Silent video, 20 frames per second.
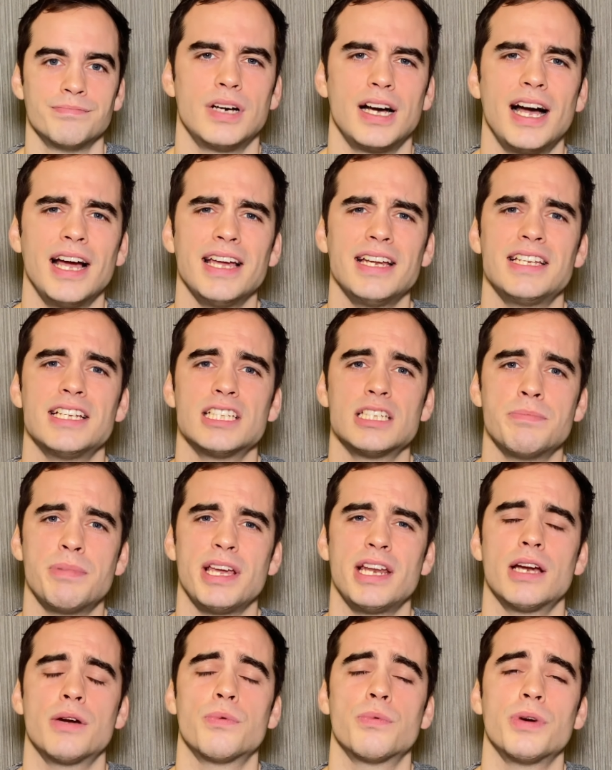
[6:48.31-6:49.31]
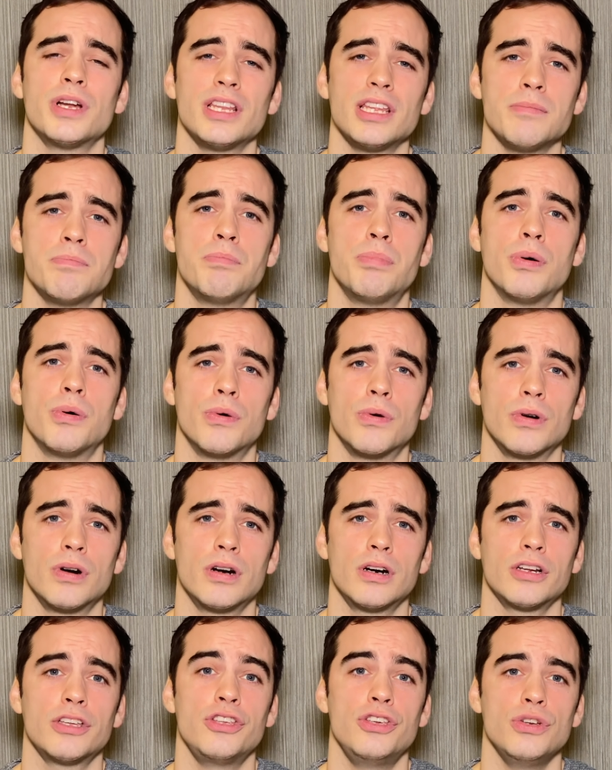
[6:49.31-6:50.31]
I anticipate a really
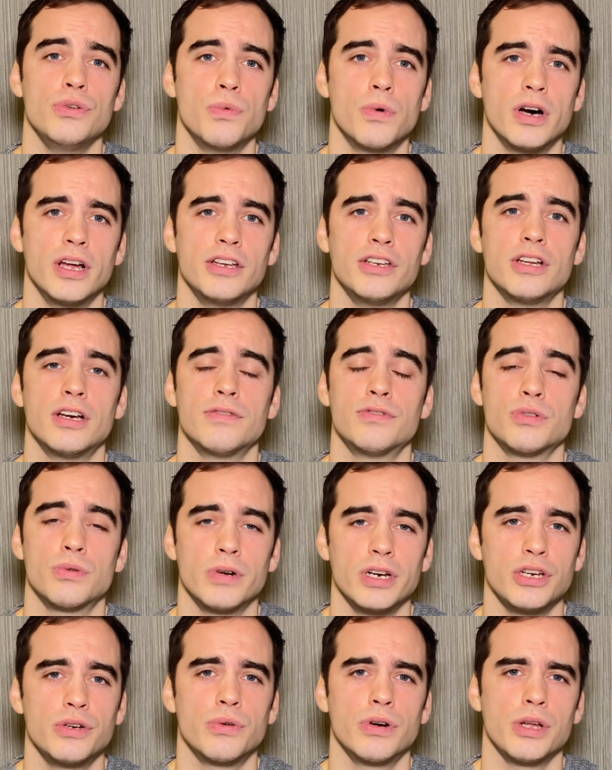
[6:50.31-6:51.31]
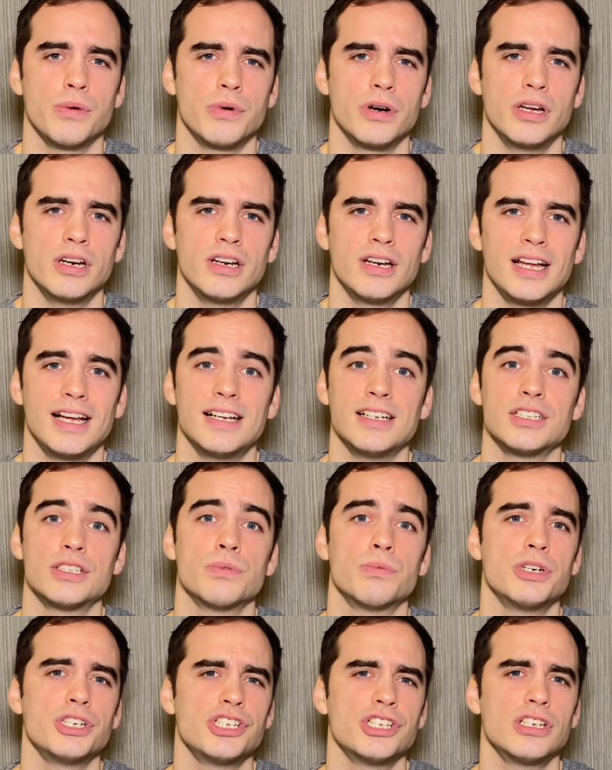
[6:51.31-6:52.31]
poor Q1 of 2021 as The
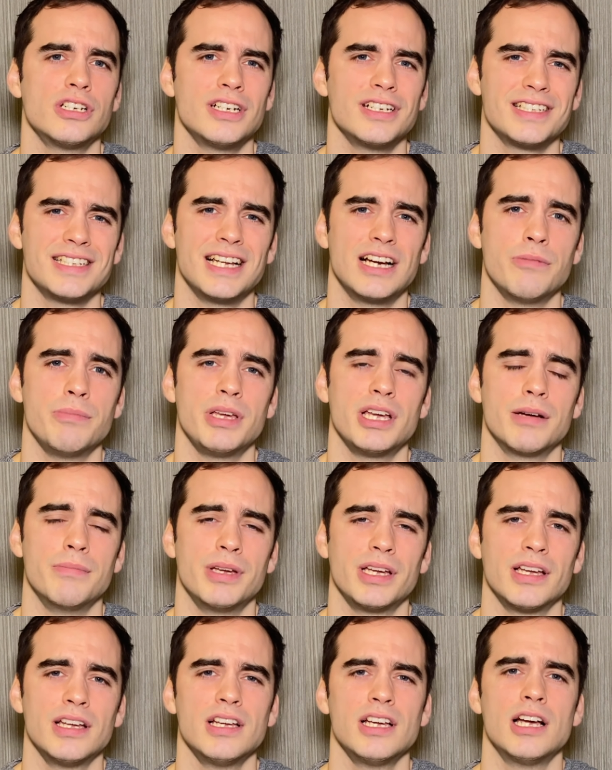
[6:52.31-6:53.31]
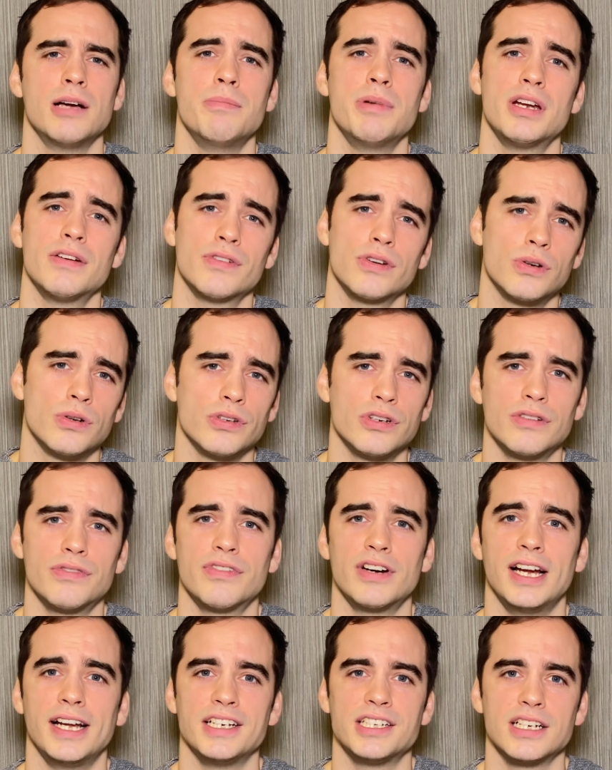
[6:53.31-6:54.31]
Witcher is now becoming a bit of an older
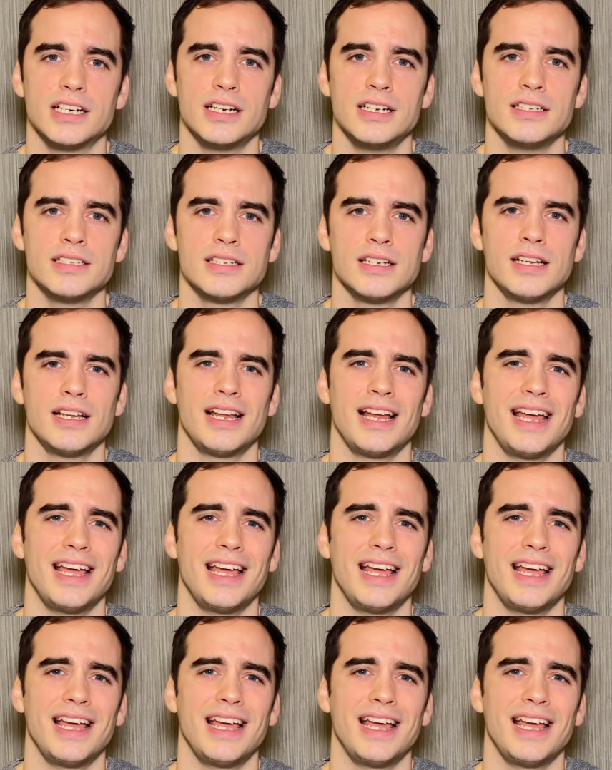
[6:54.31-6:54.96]
franchise,